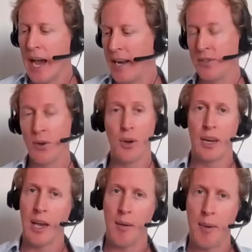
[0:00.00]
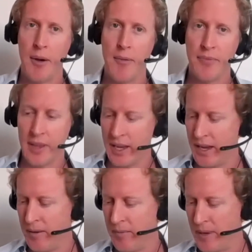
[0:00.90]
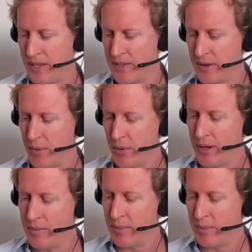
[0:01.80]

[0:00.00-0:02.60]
And it's all going to come out at some point,